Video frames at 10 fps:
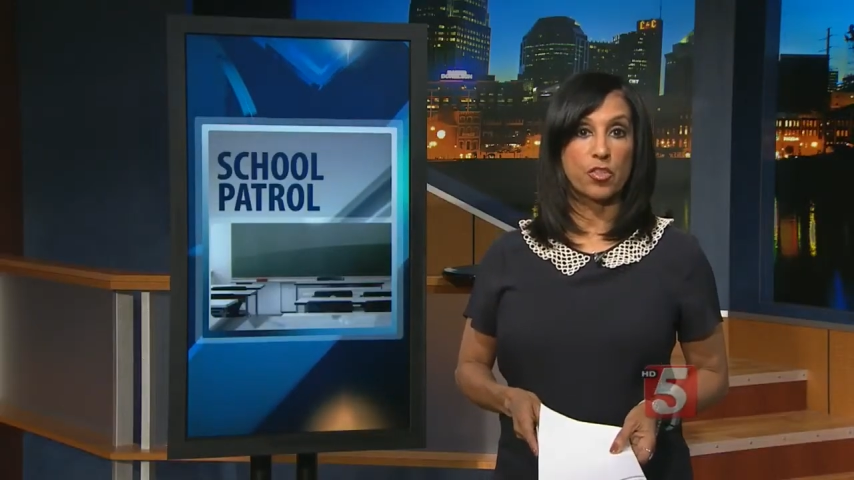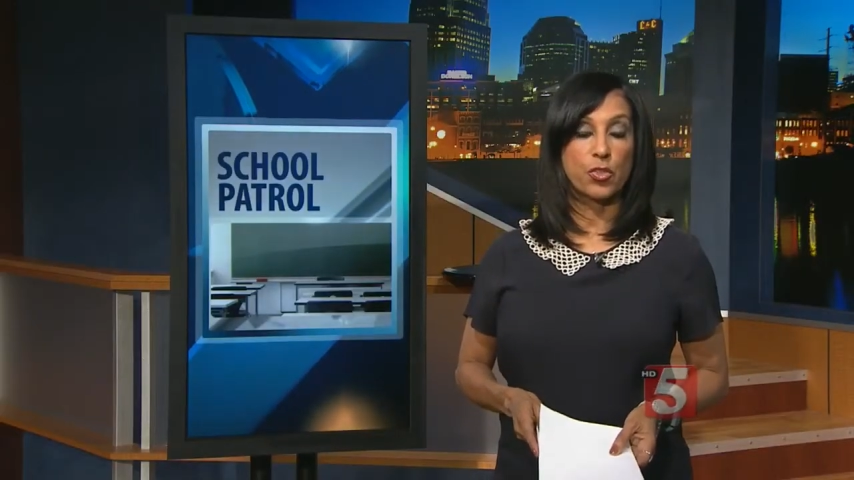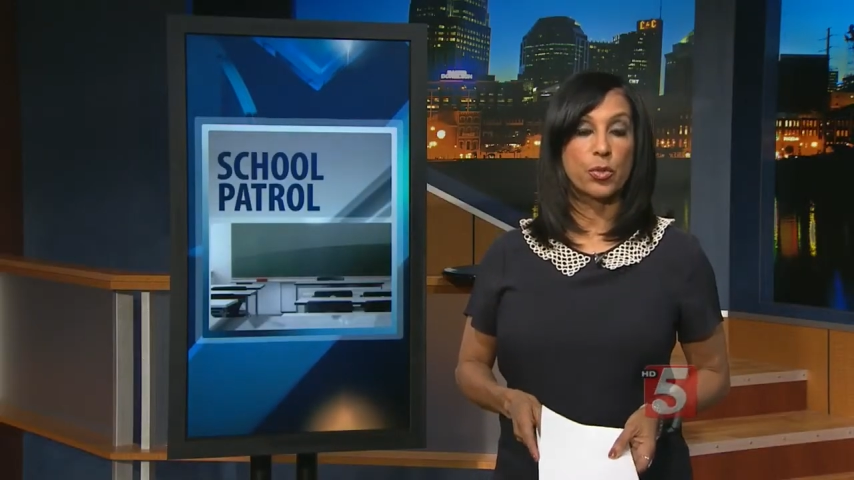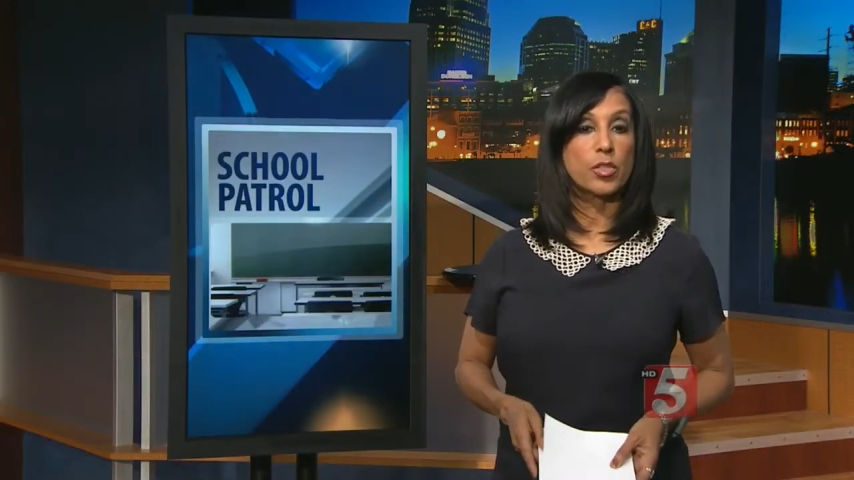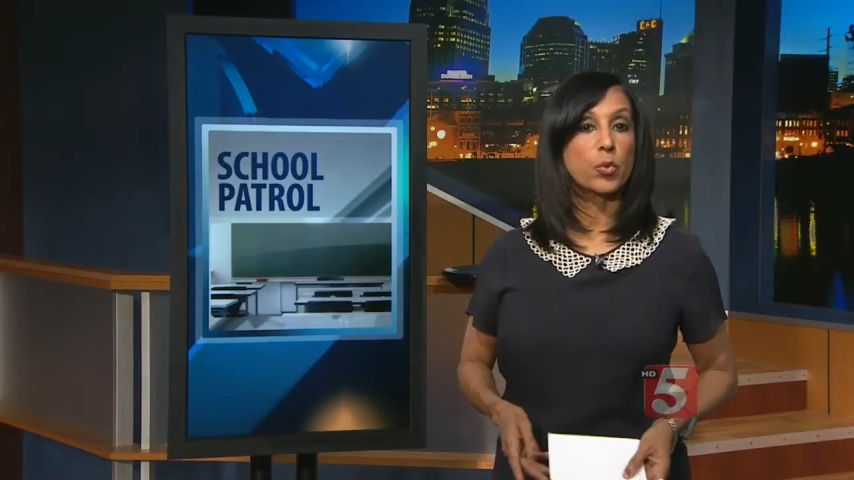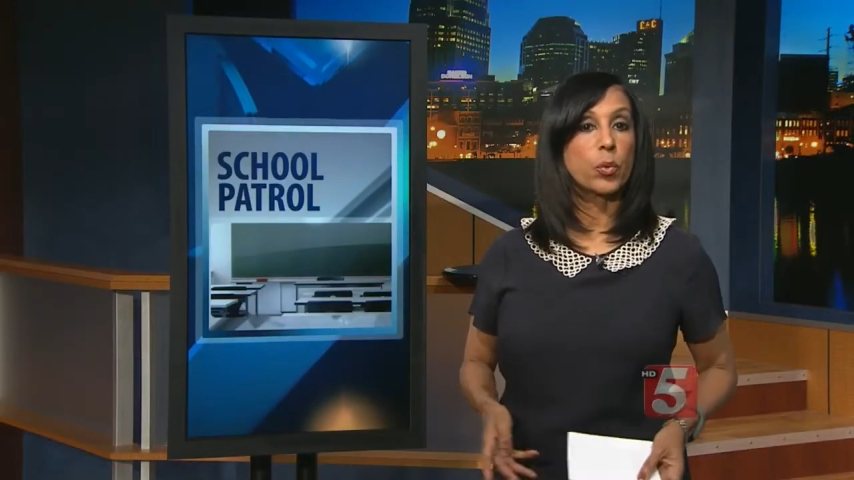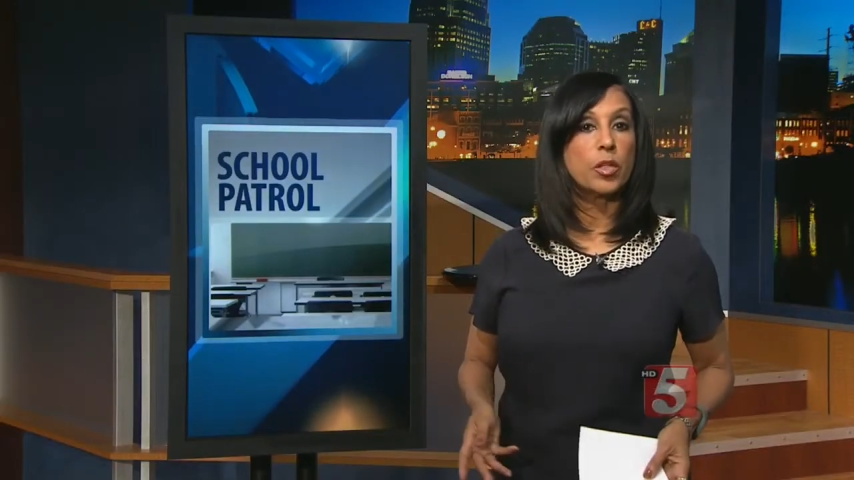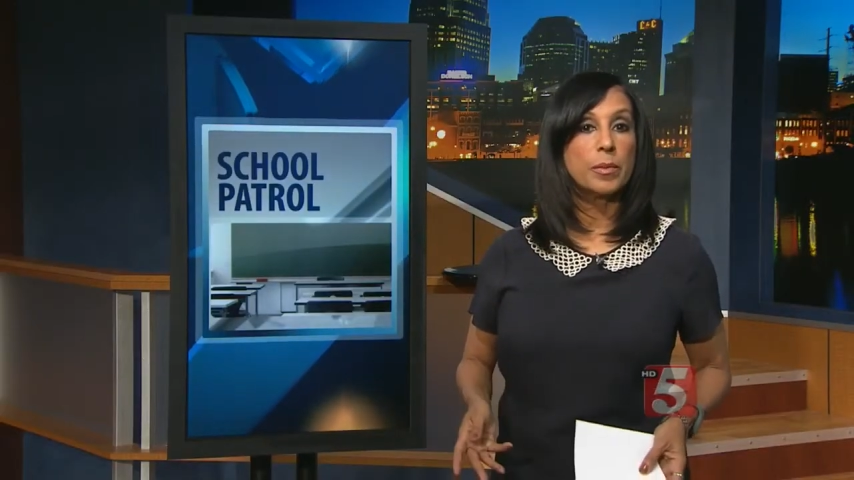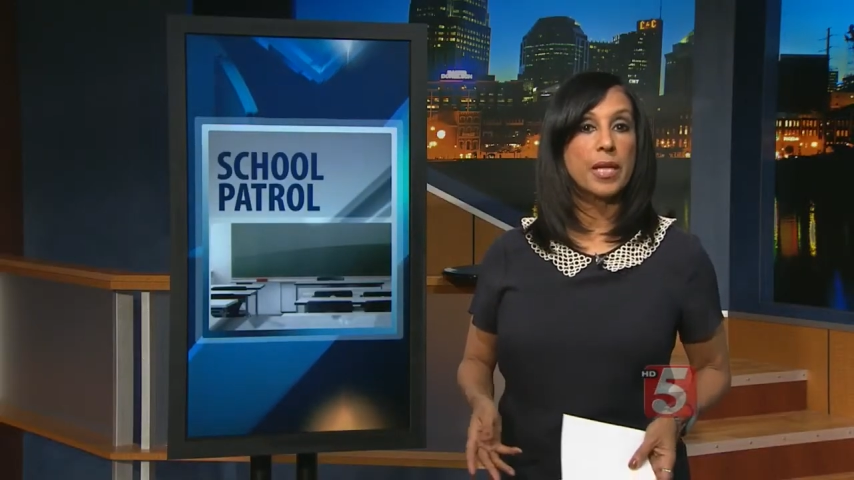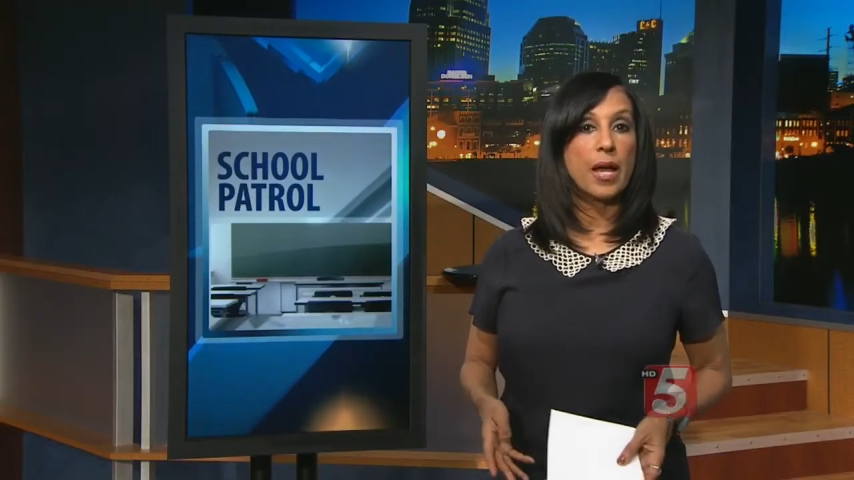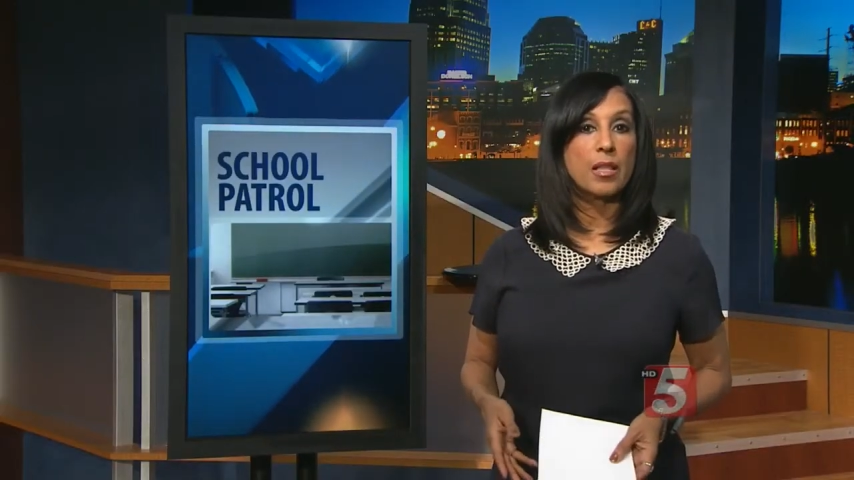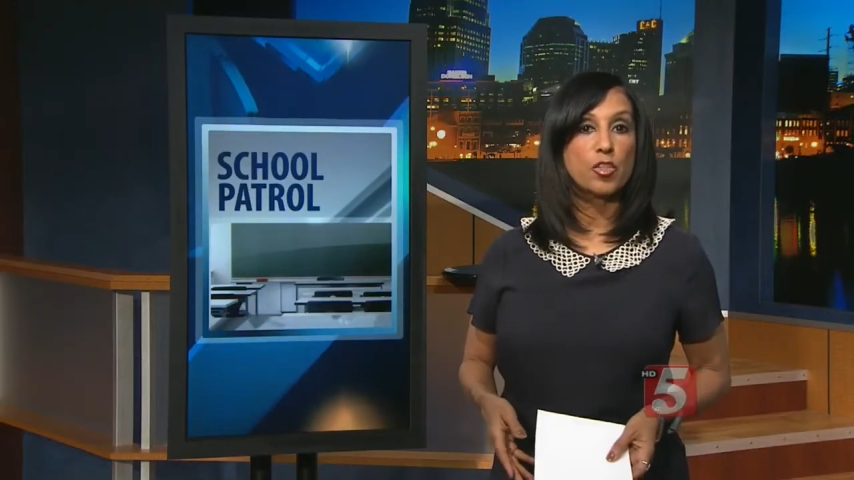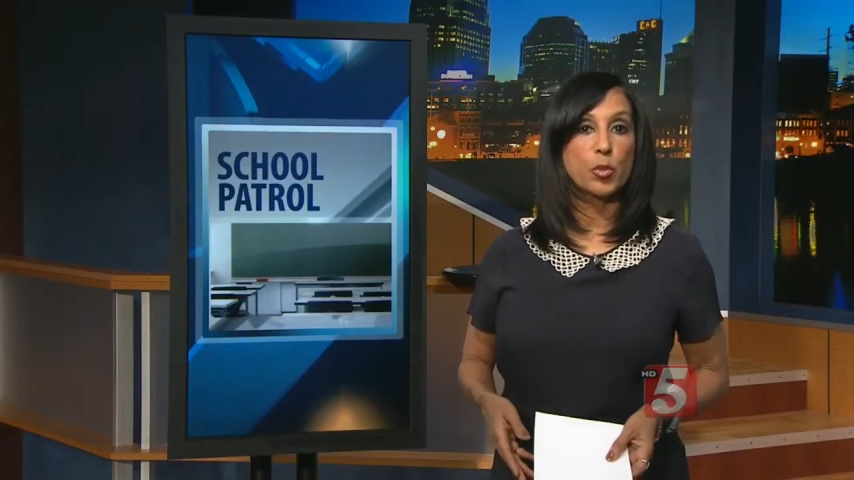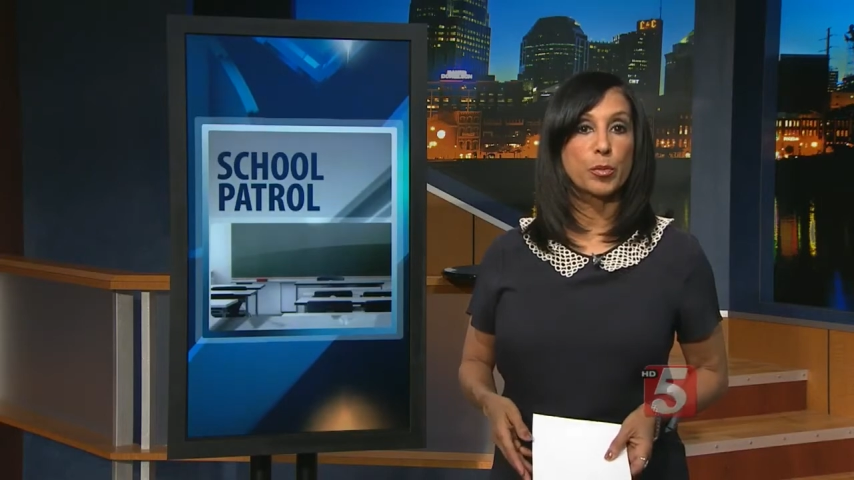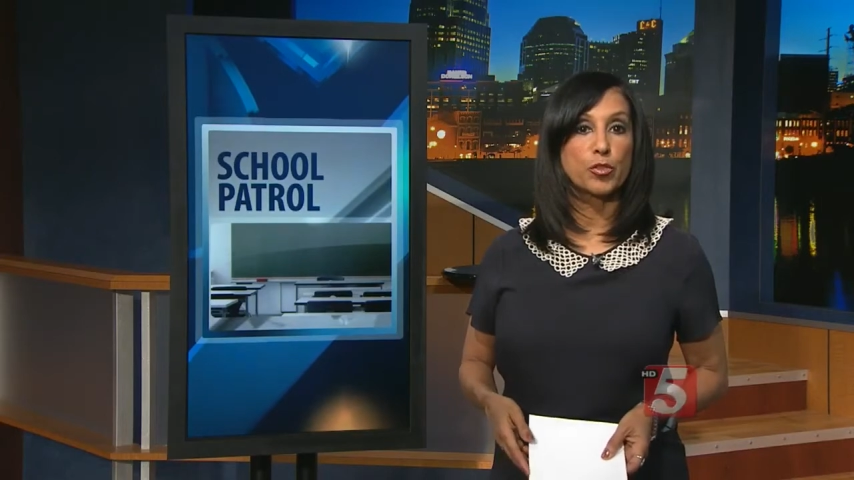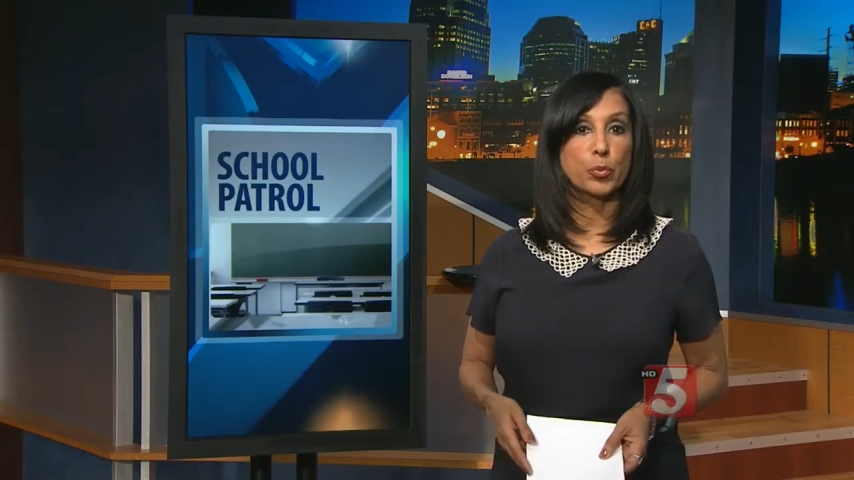the students will be eligible